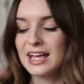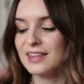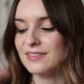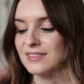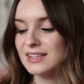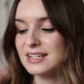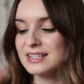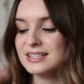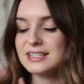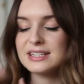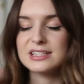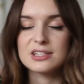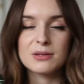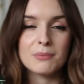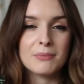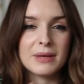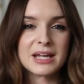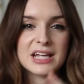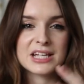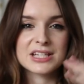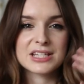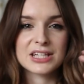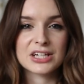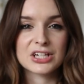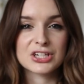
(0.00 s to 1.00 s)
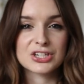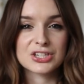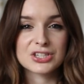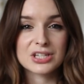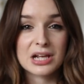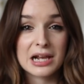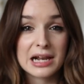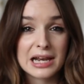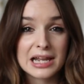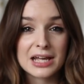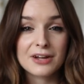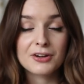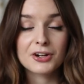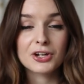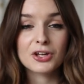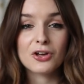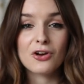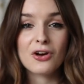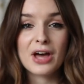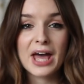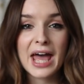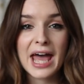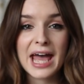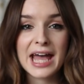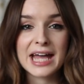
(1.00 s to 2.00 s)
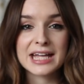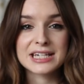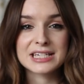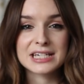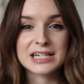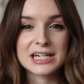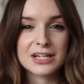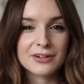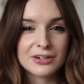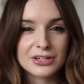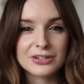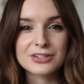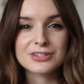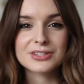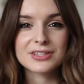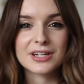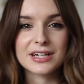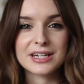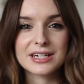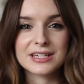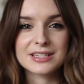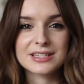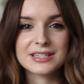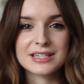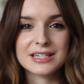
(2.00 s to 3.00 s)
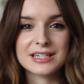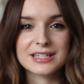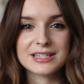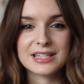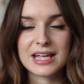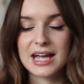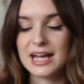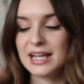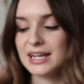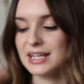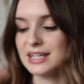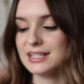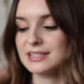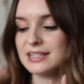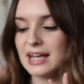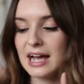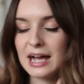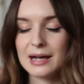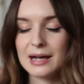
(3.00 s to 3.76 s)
this is amazing at just clearing your head, clearing your sinuses, and it's